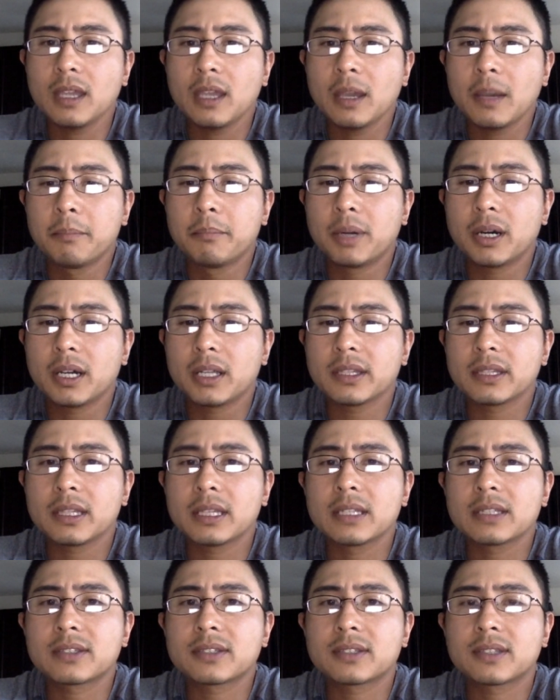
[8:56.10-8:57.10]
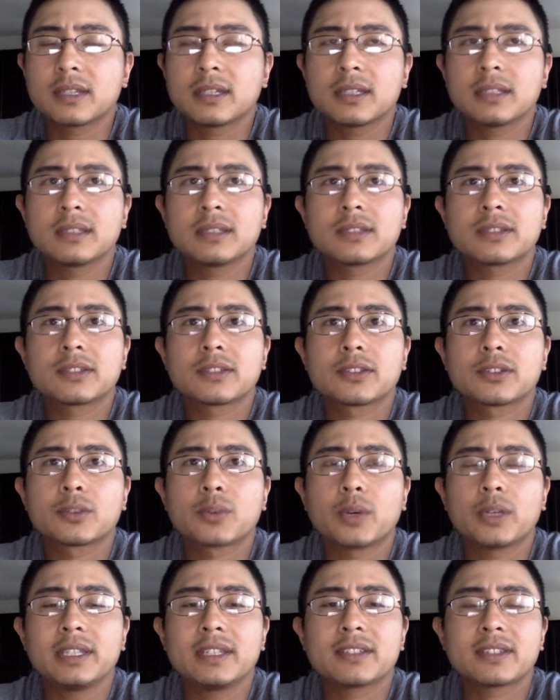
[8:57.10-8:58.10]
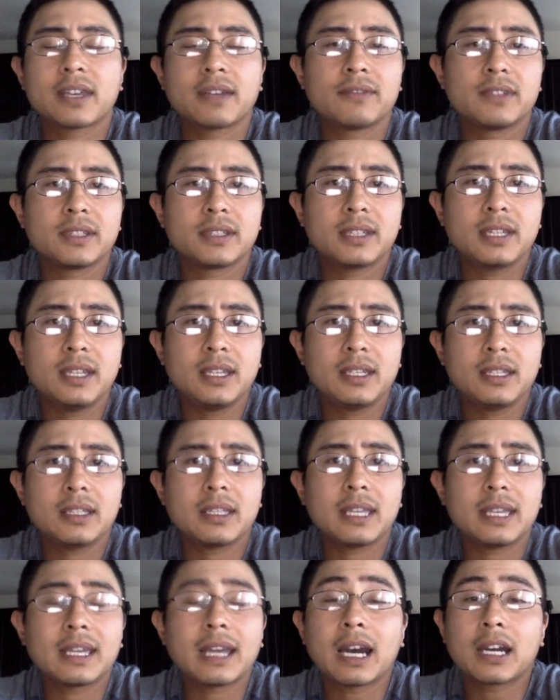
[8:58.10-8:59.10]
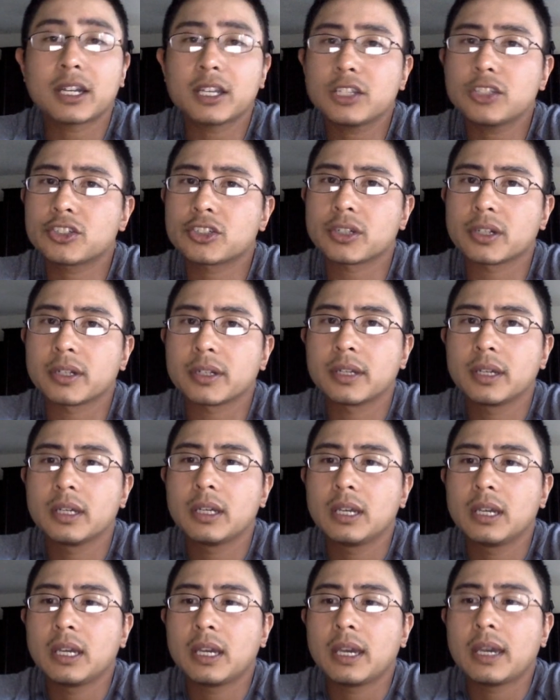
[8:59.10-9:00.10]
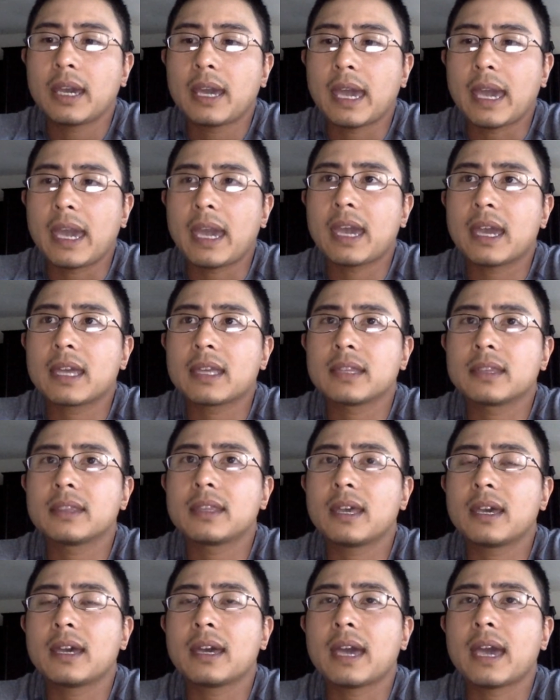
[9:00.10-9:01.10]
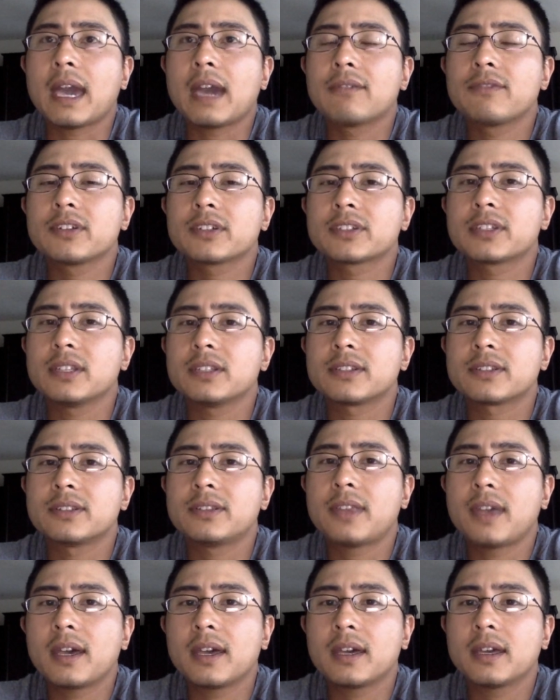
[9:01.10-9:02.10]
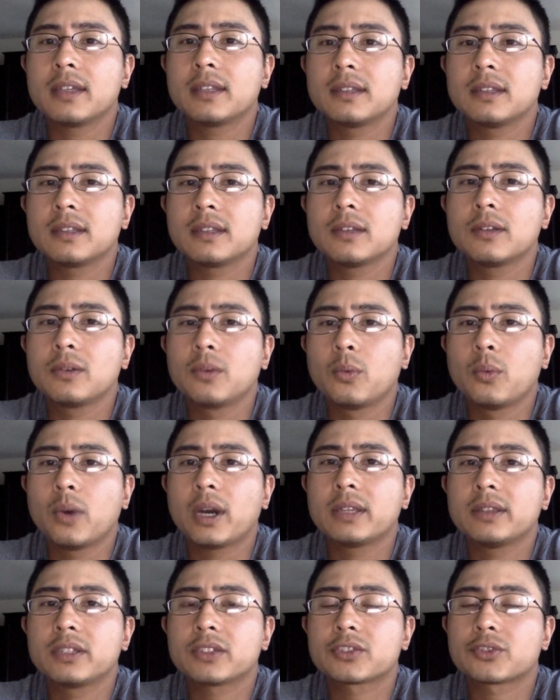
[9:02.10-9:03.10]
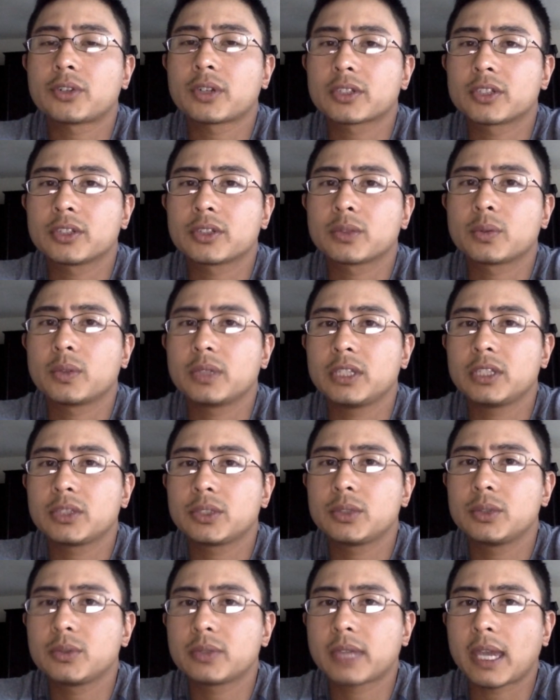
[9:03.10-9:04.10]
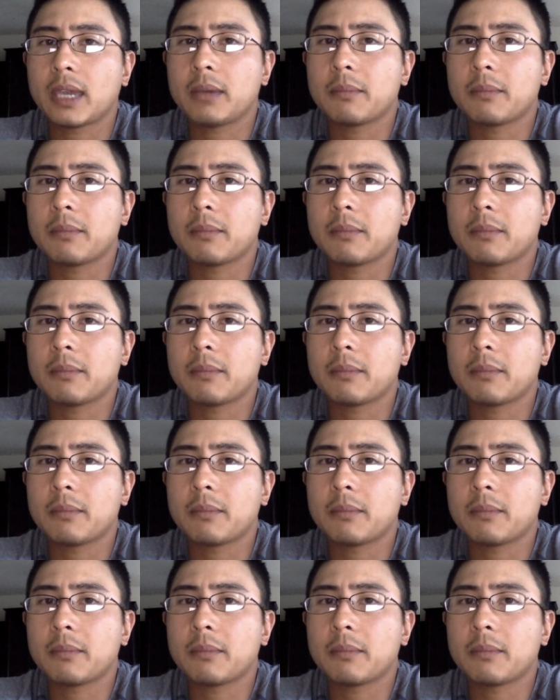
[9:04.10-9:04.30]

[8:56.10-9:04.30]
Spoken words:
But since 2017, he got injured. And ever since then, when the Structure 22 came